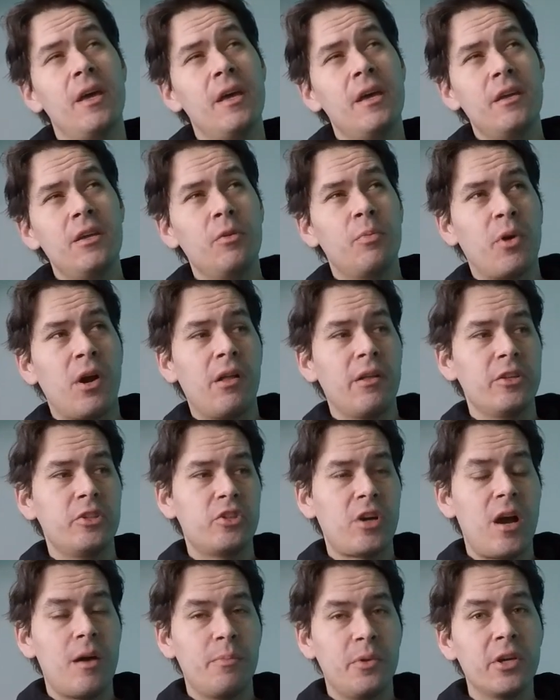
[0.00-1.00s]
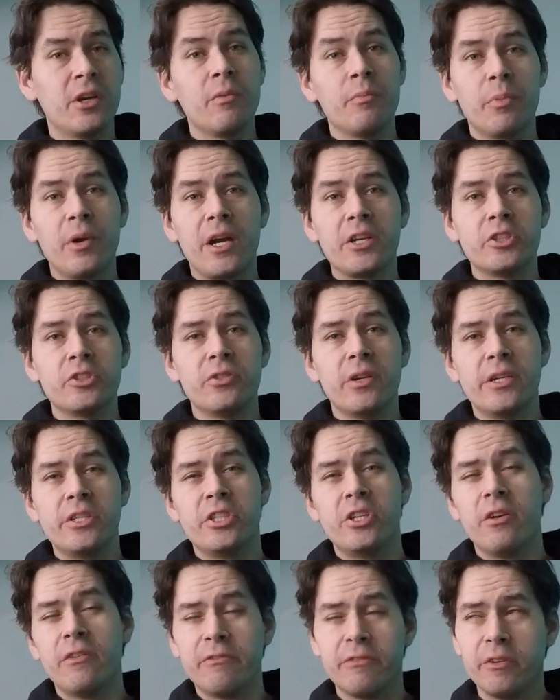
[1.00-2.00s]
You probably drop your compression
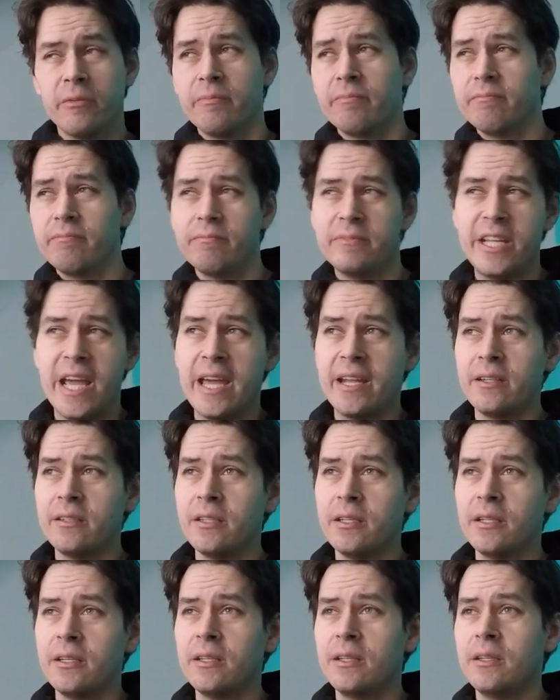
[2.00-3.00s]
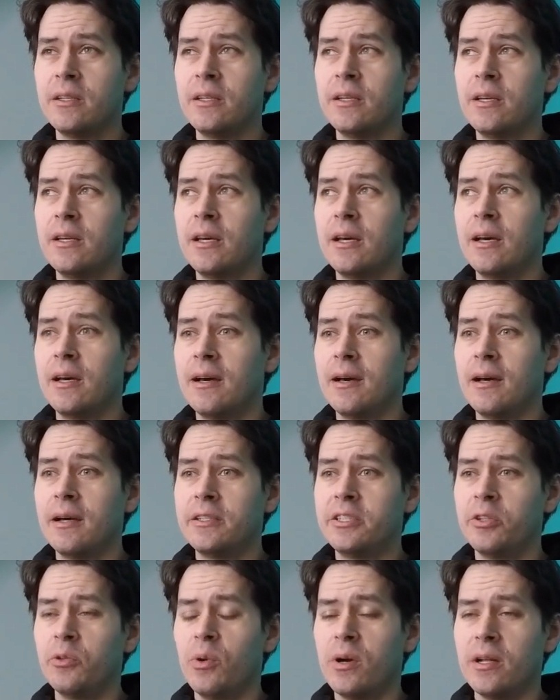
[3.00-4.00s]
ratio from 10
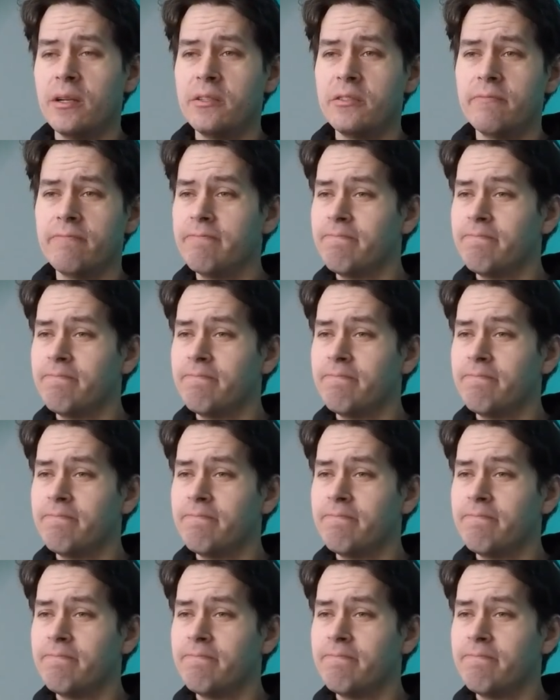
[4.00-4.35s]
to 1,